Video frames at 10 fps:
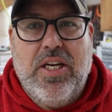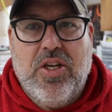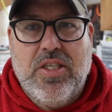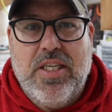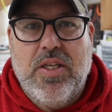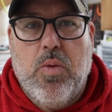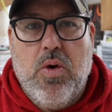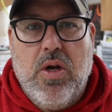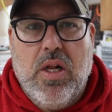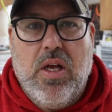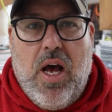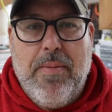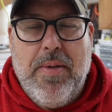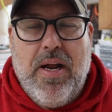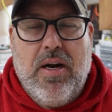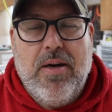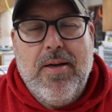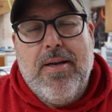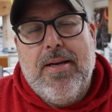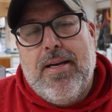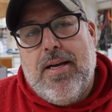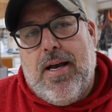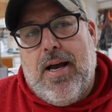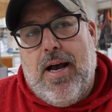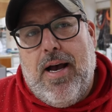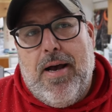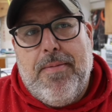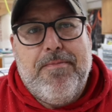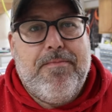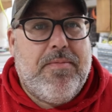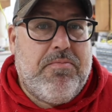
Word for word: You can see the wood a lot better. Um,